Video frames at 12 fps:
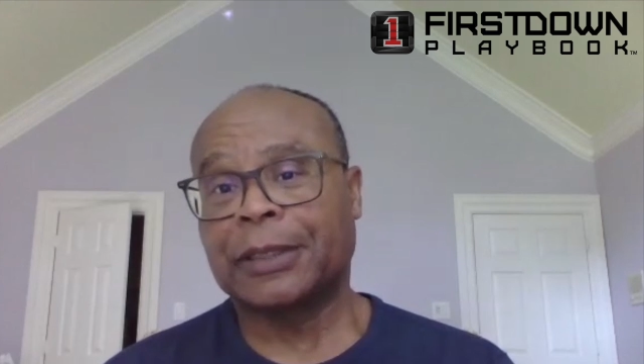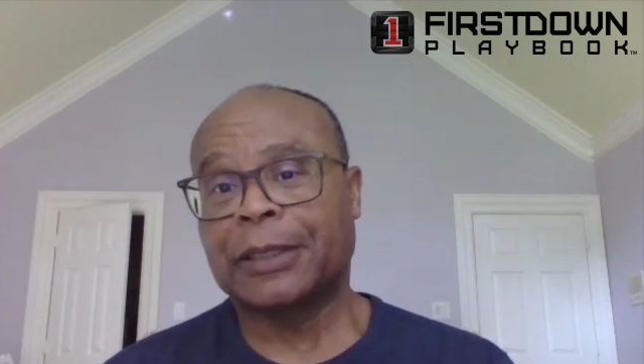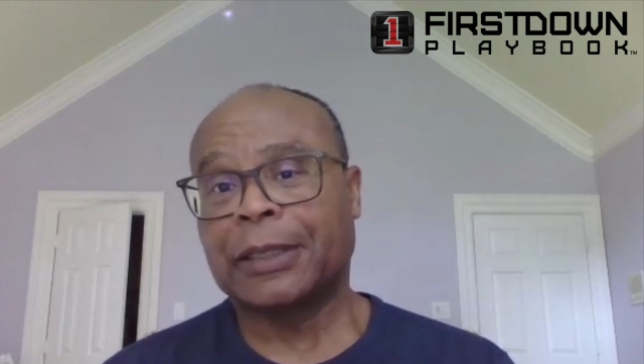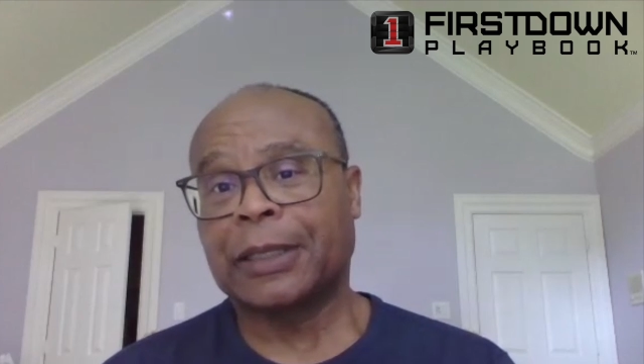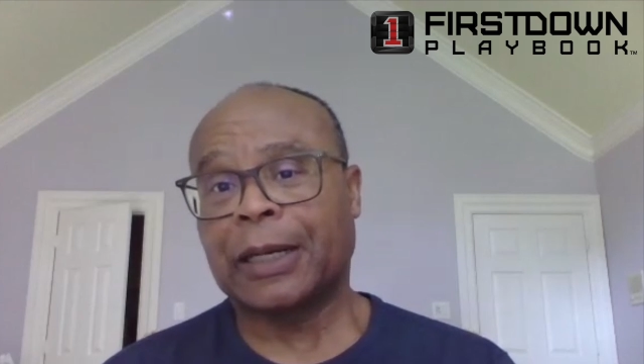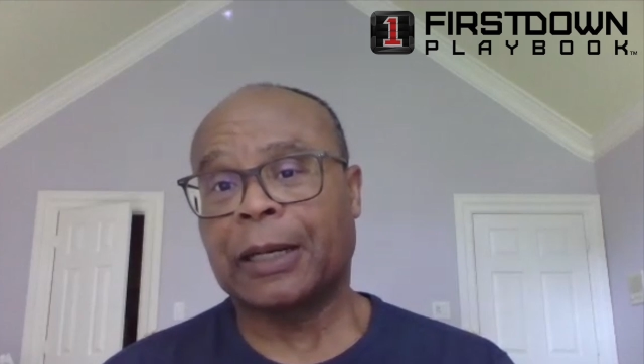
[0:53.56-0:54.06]

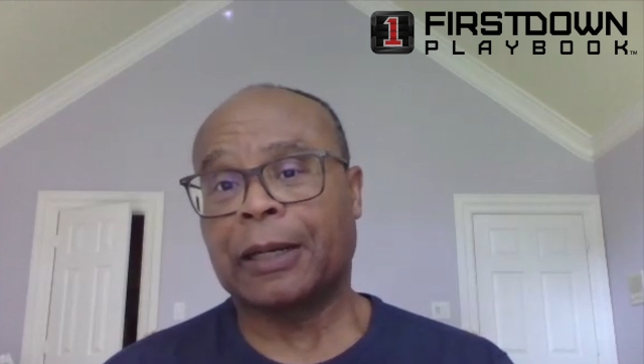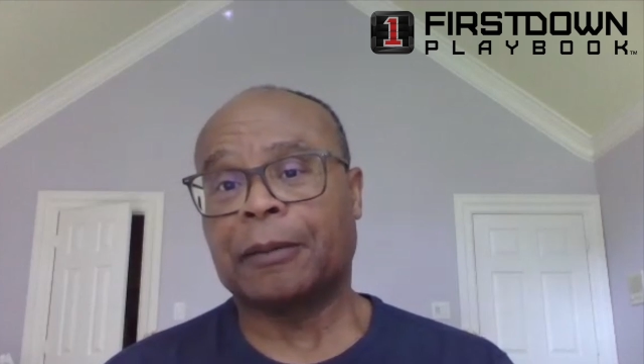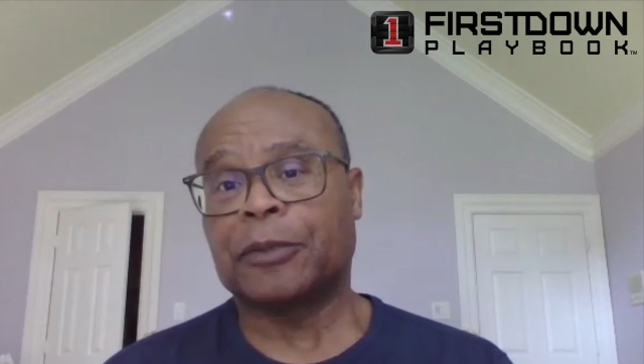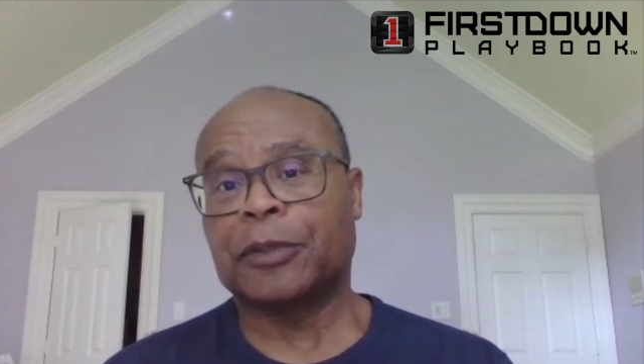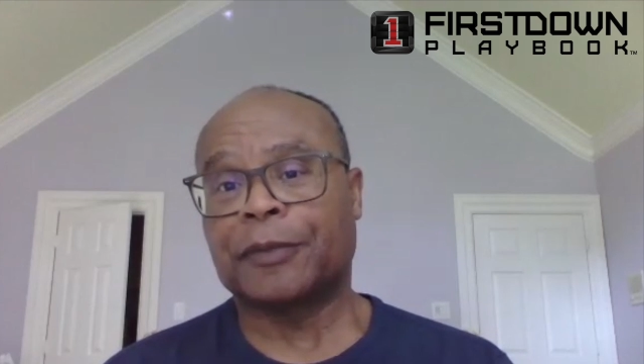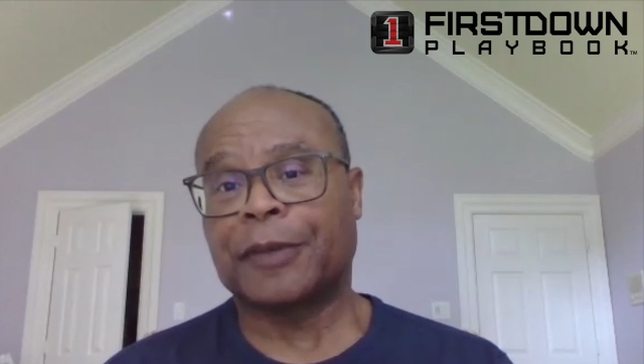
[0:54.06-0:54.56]

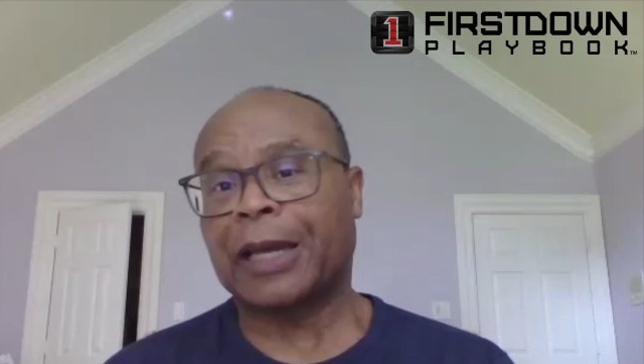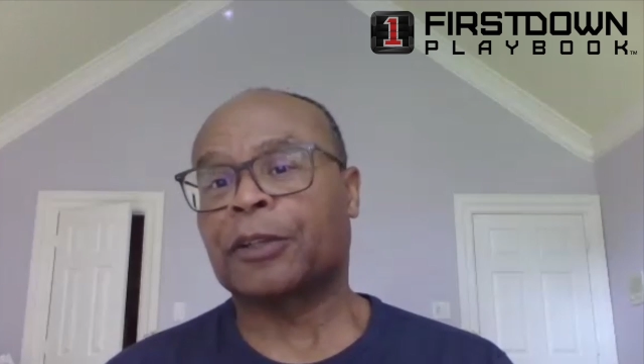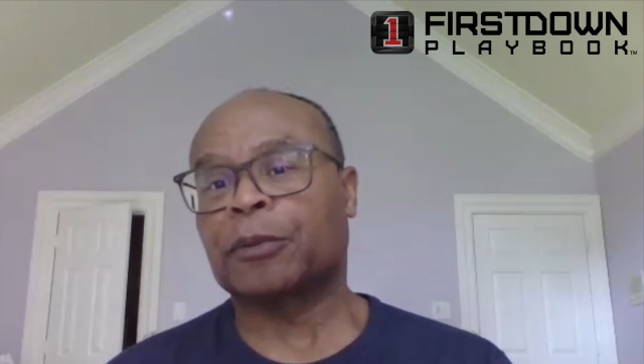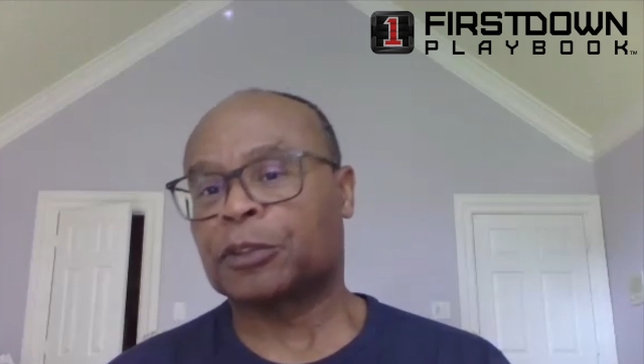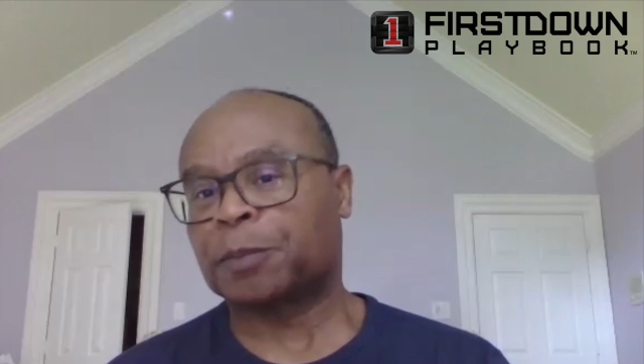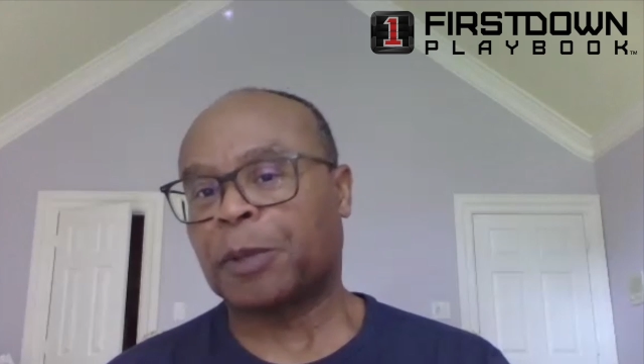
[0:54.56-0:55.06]
Um, you've got
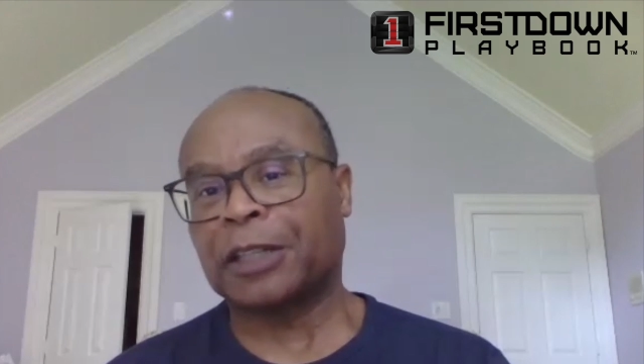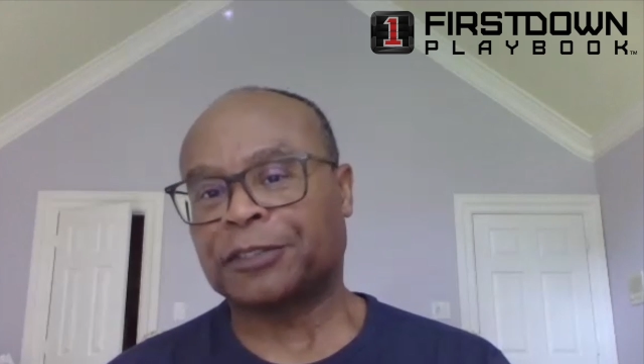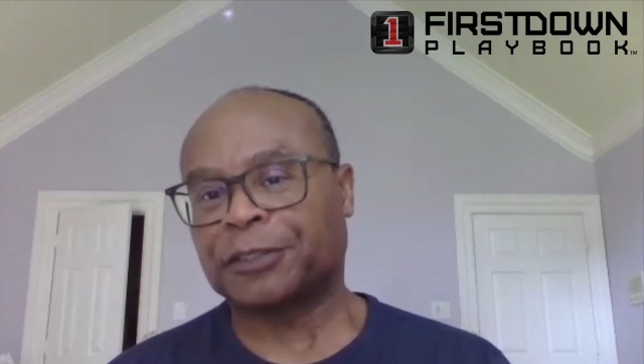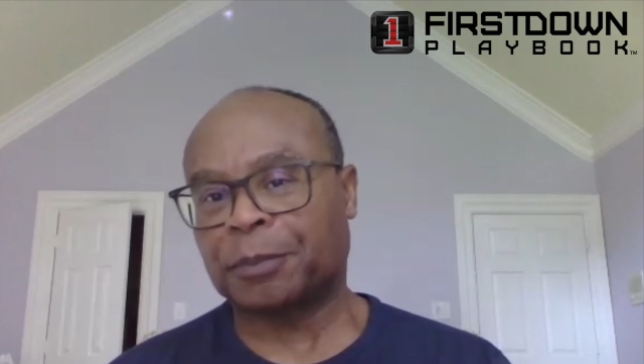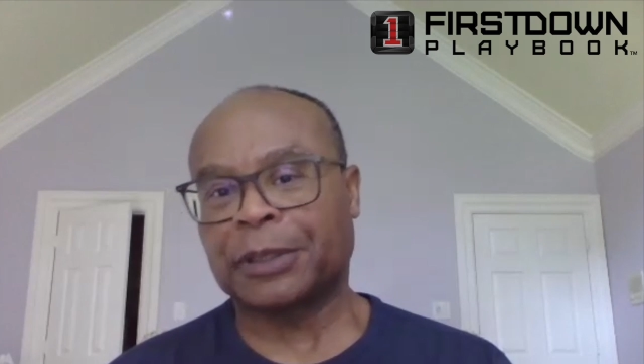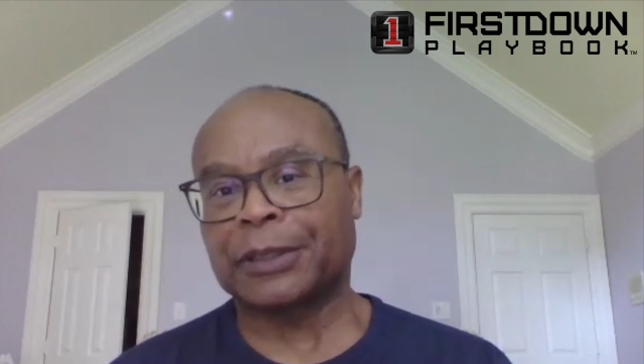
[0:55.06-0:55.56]
other
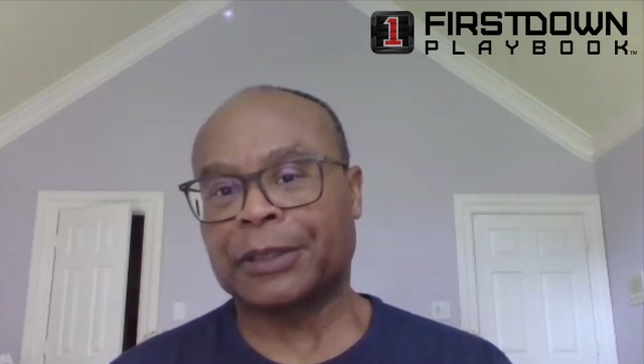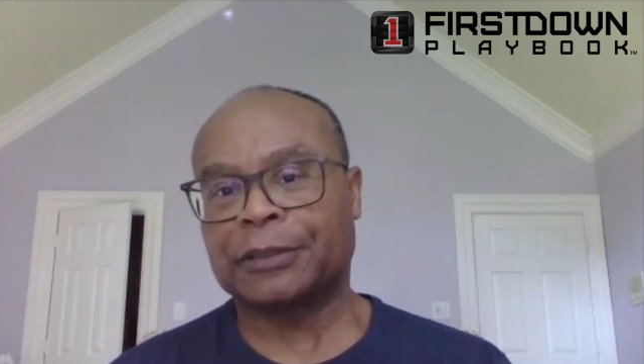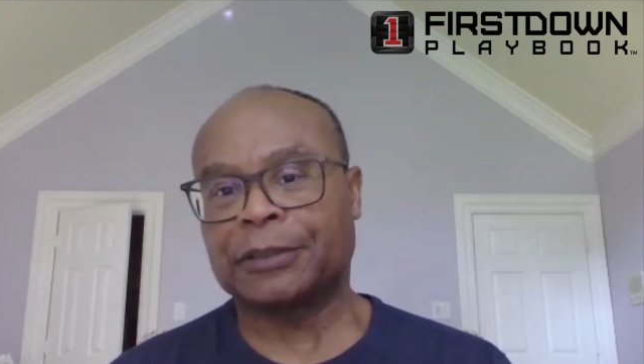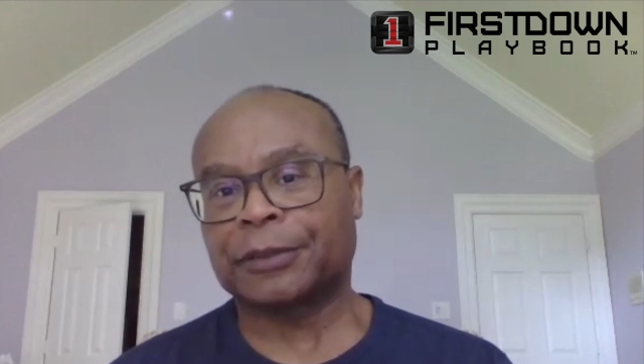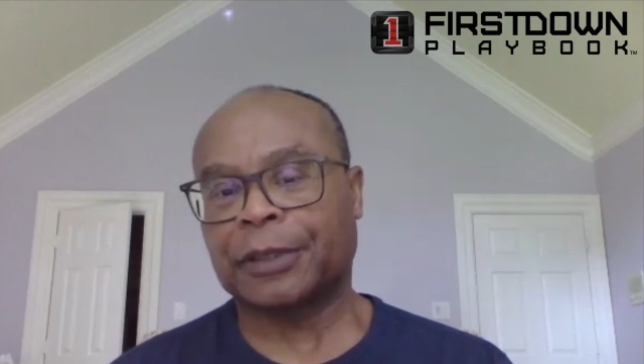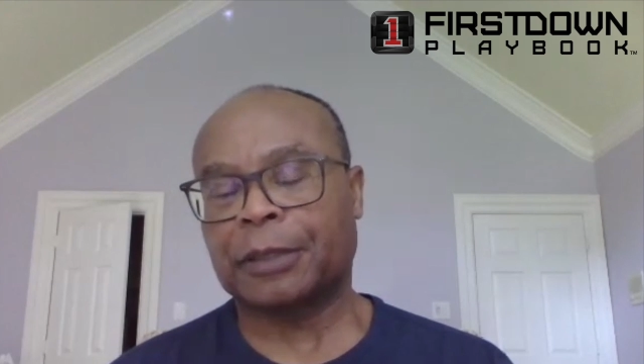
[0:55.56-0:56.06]

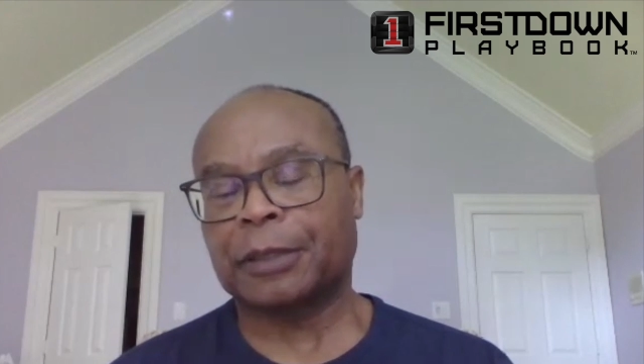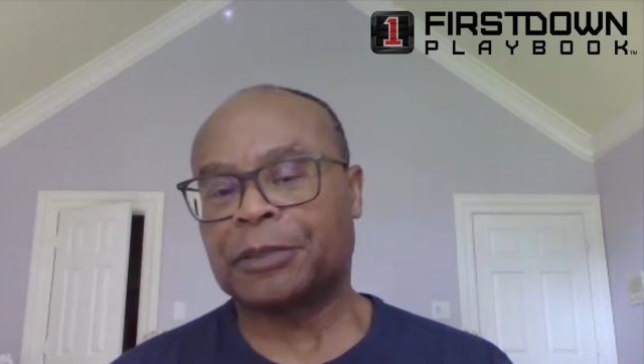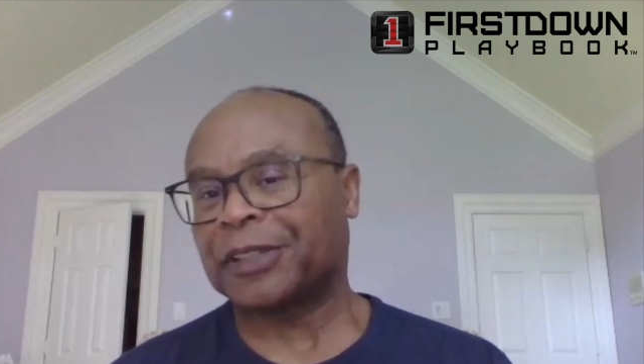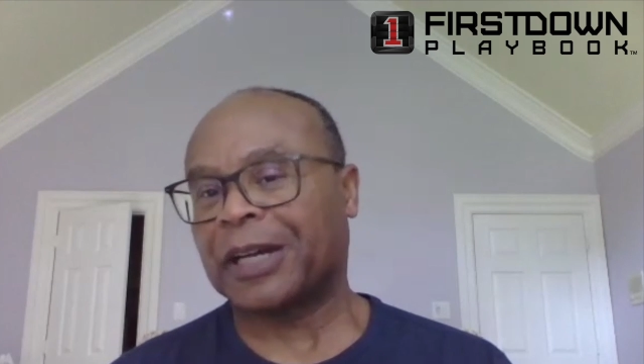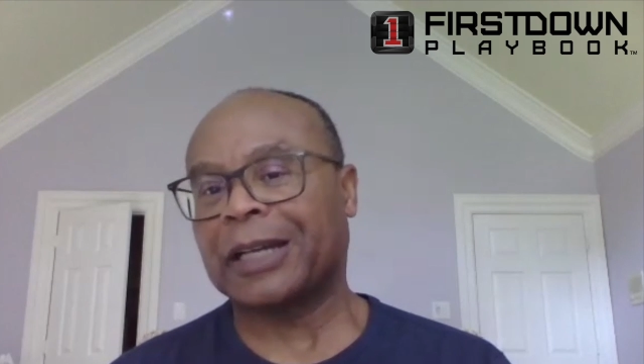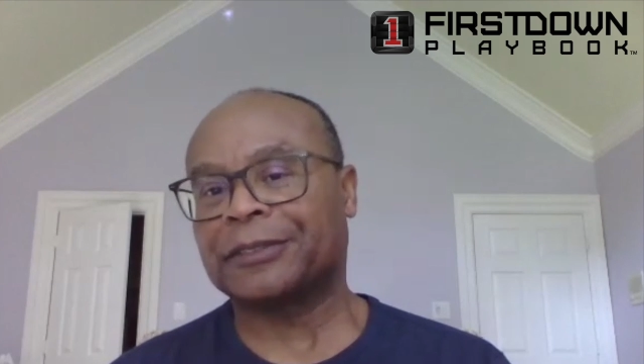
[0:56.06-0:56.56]
responsibilities uh,
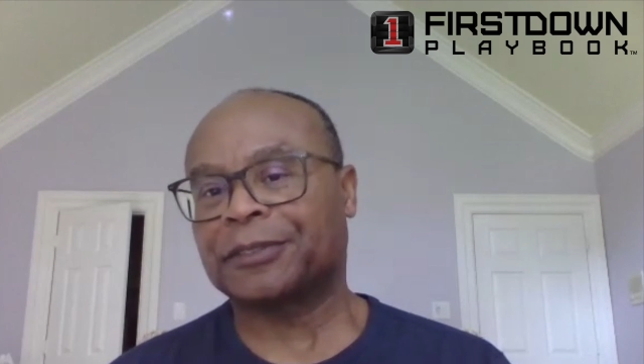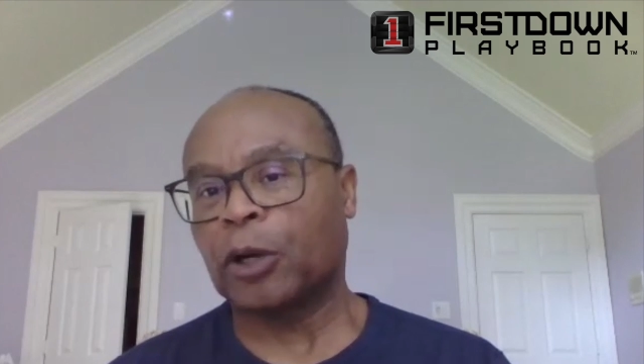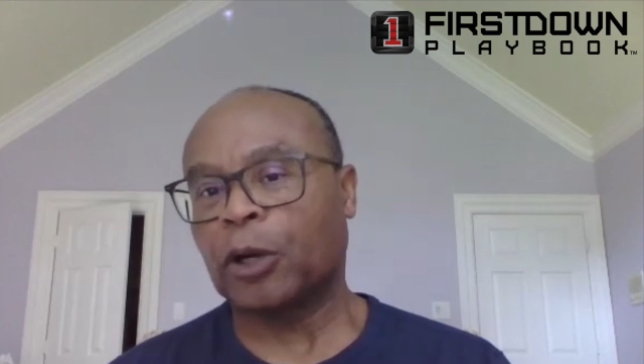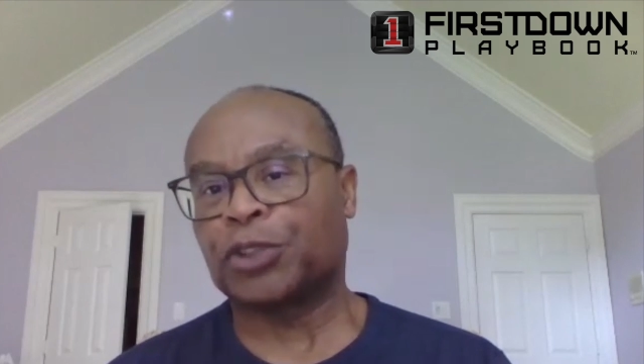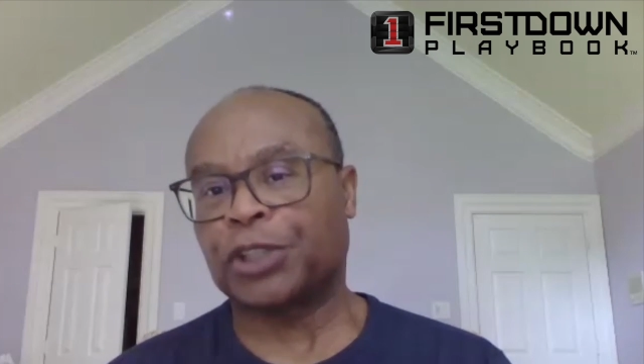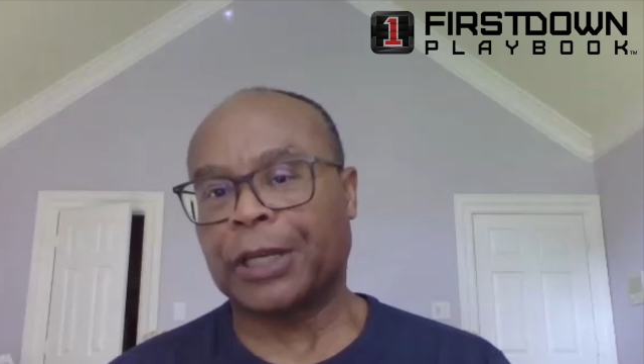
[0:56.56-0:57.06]
besides
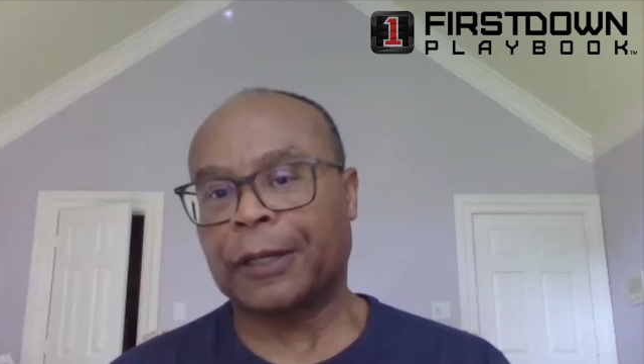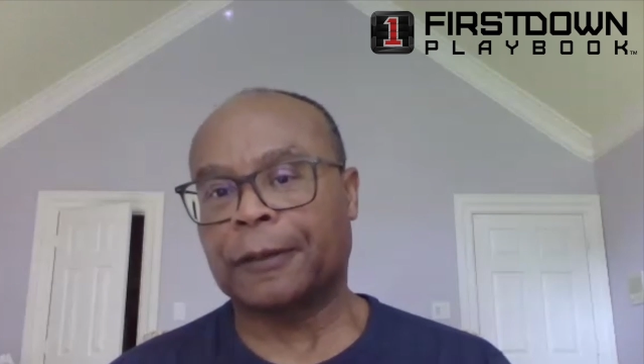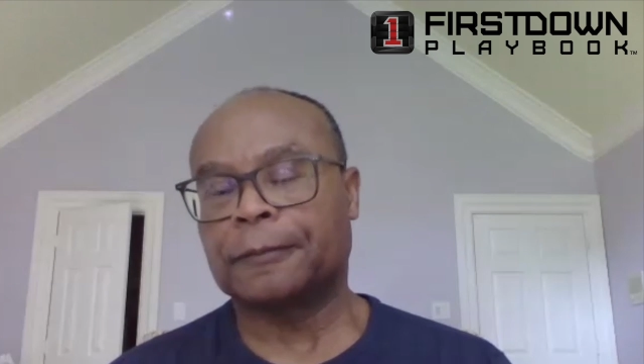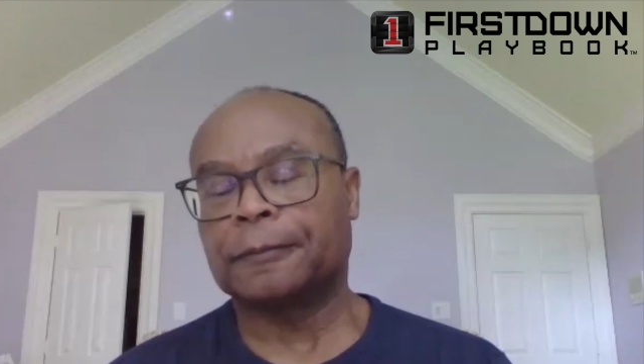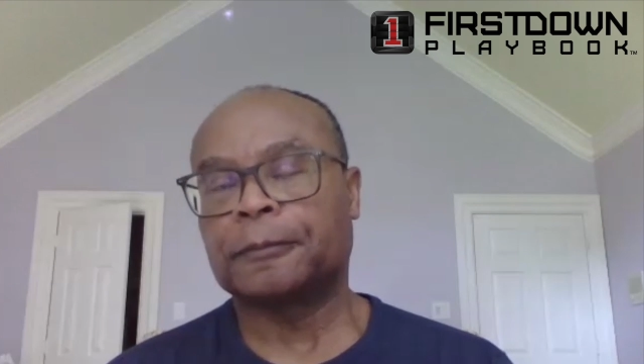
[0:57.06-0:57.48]
coaching